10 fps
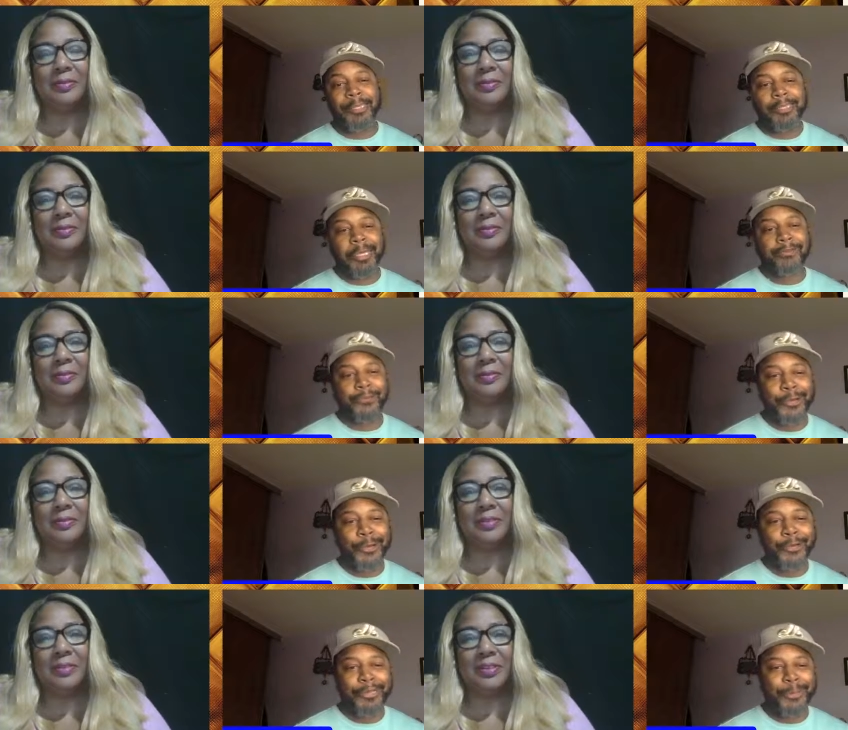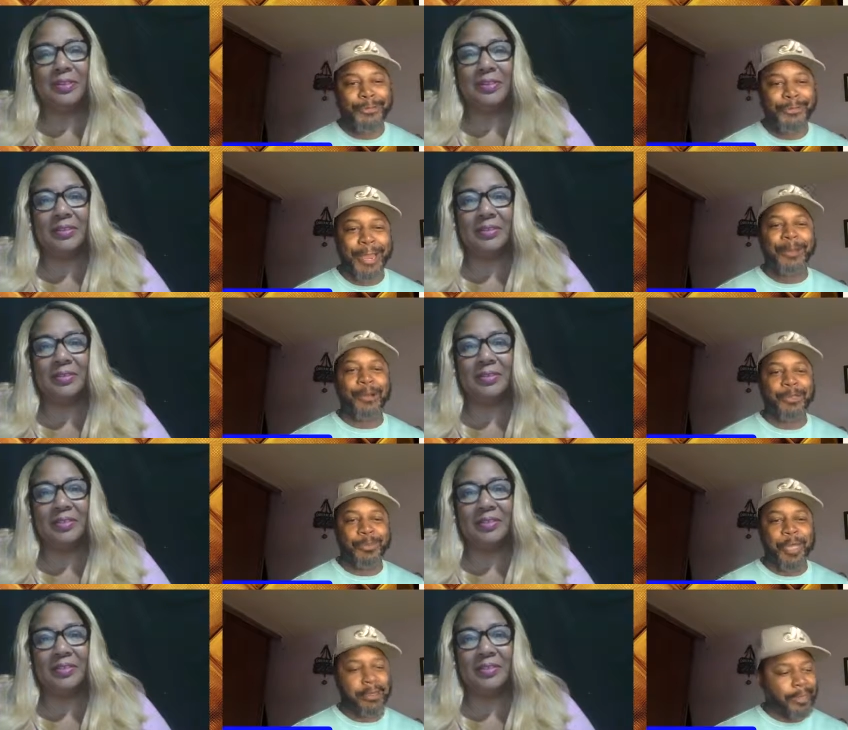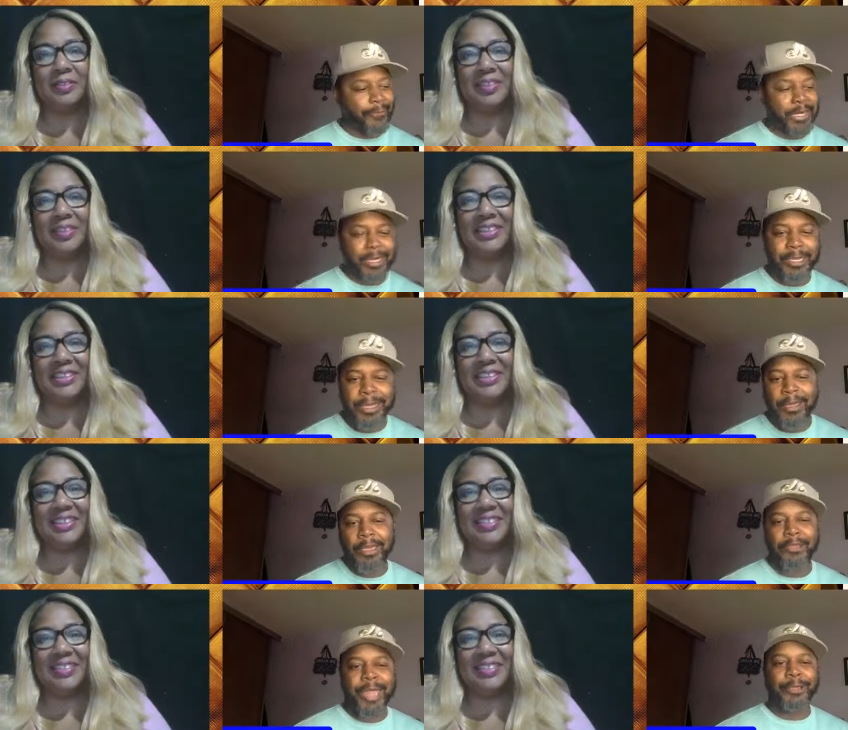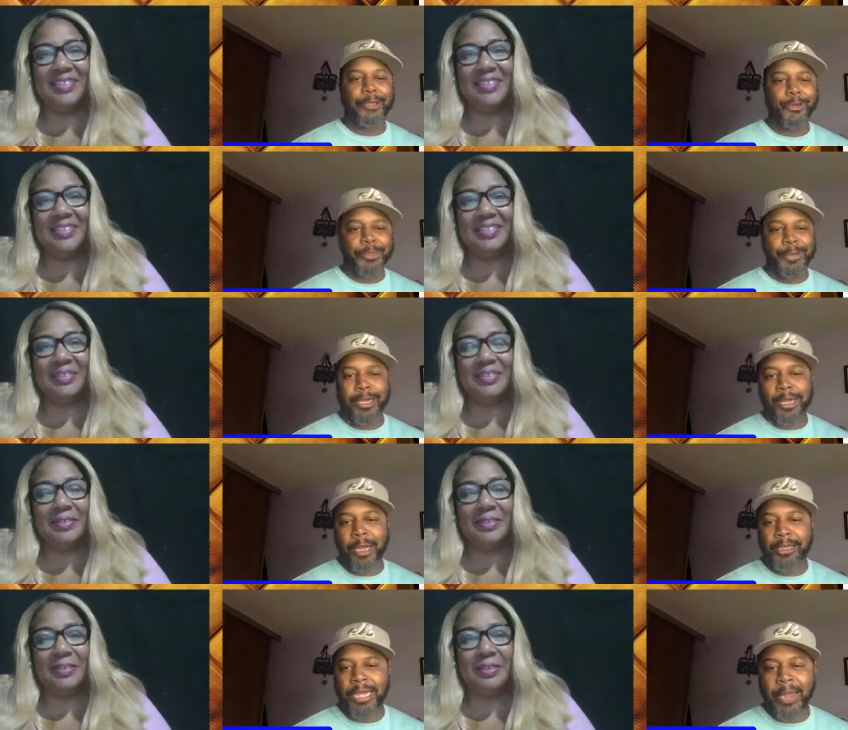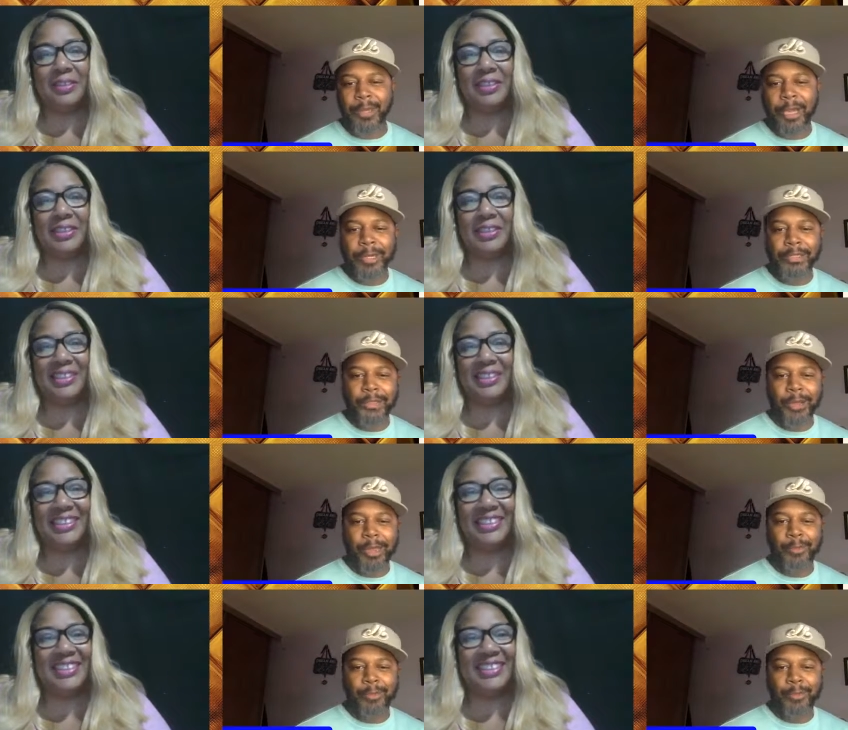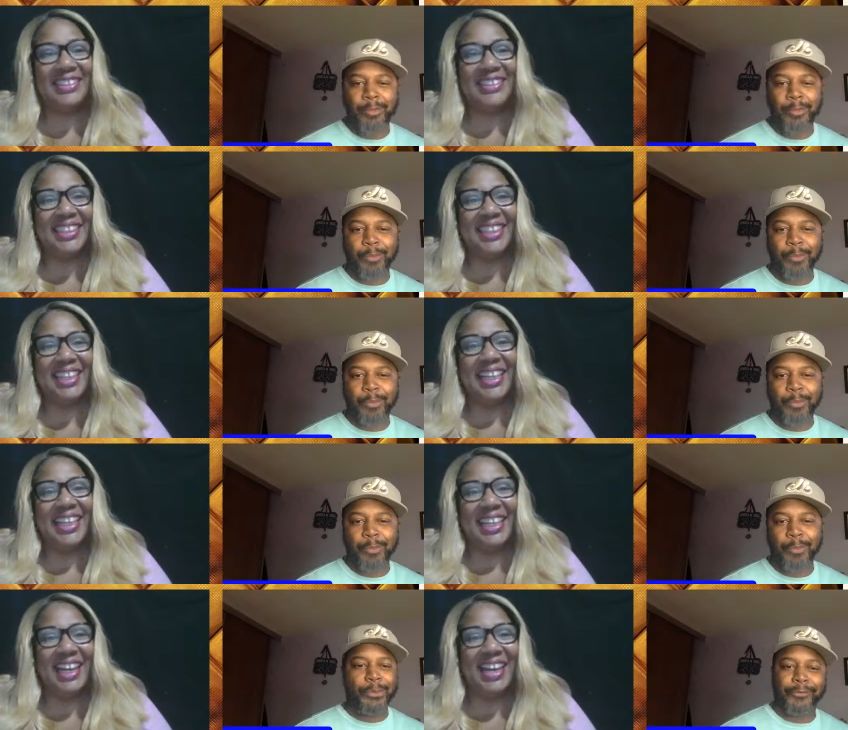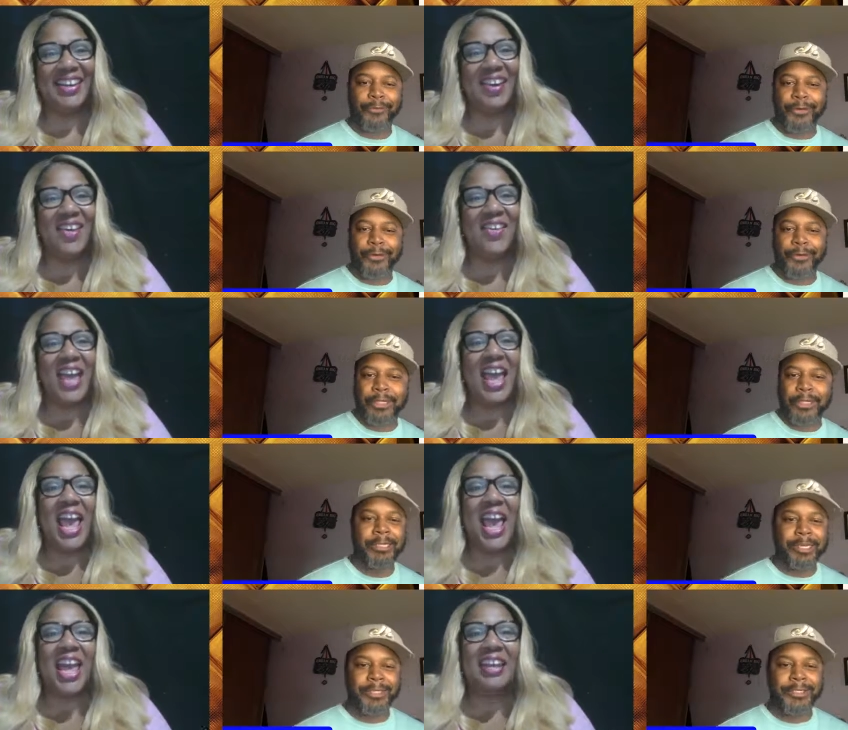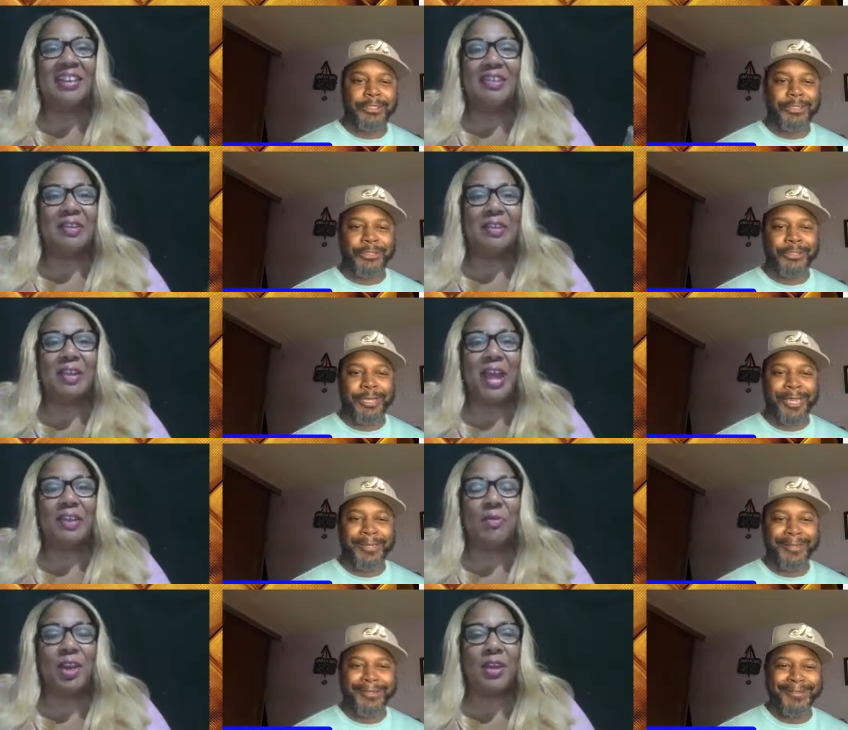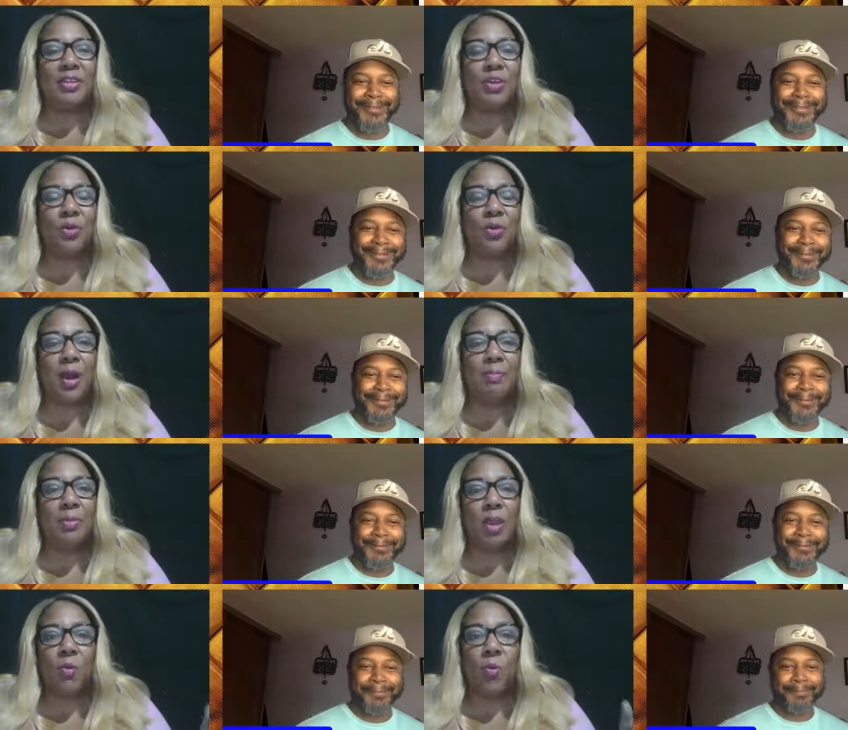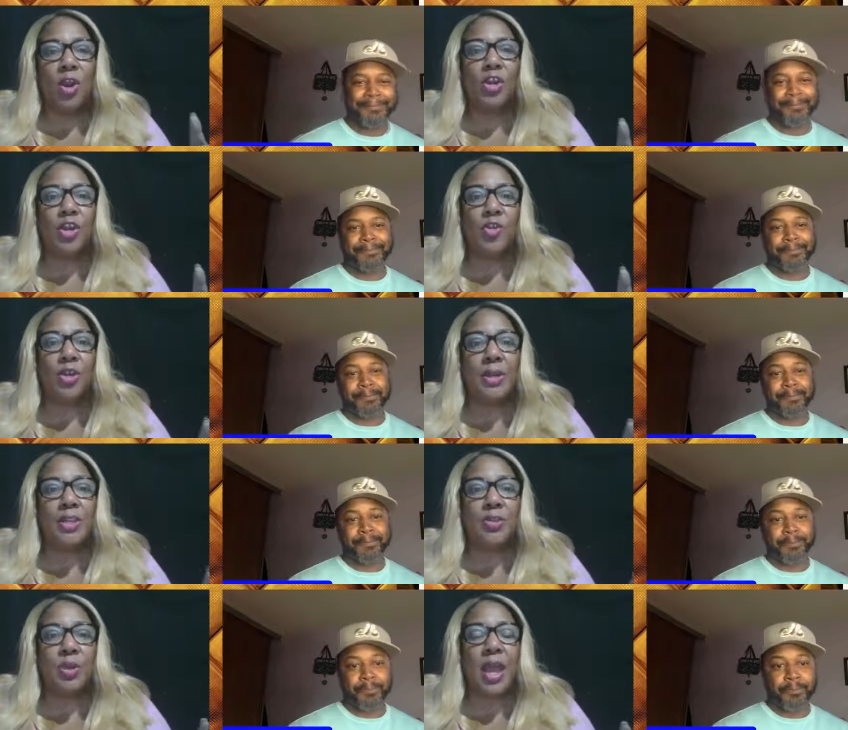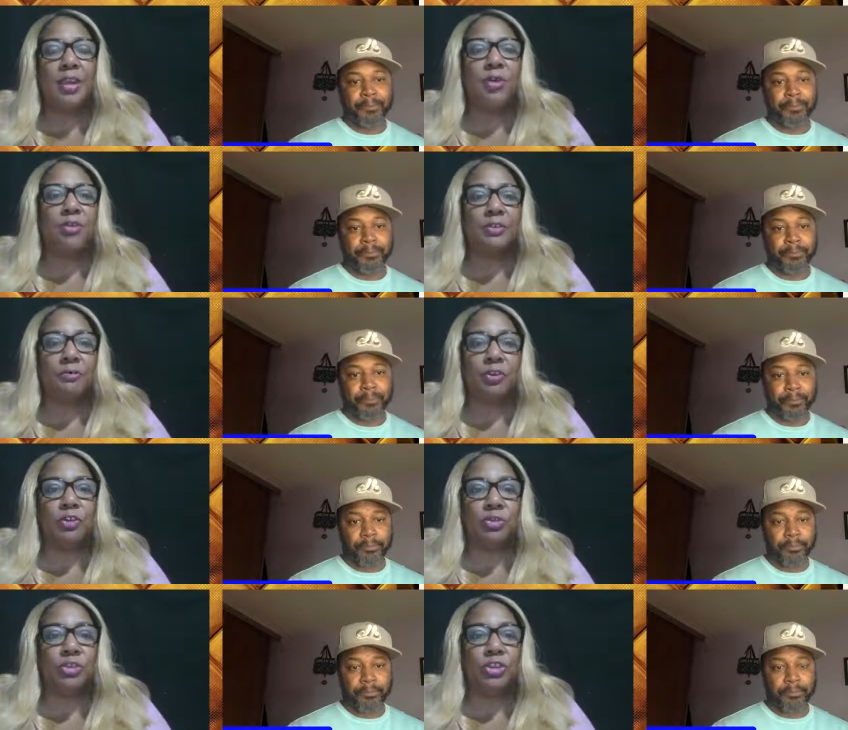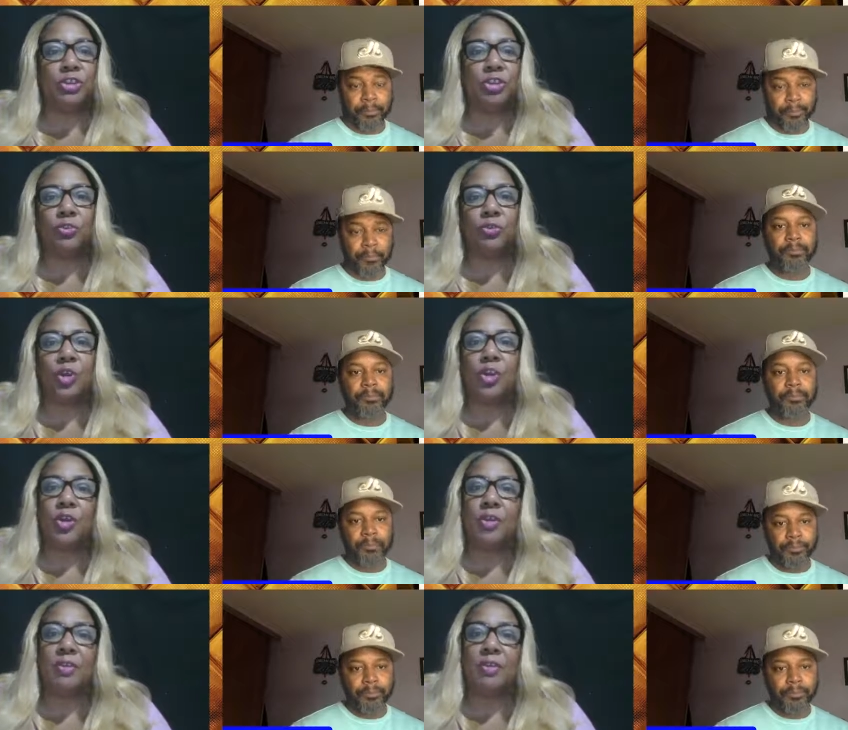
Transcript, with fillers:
Speaker 1: that's it for, you know, shout outs, but definitely thank you. It's been a long time coming, so I appreciate the opportunity.
Speaker 2: I know. For us to and get to and when, so um, where are you going to be doing? I know it's a virtual show, so where are you going to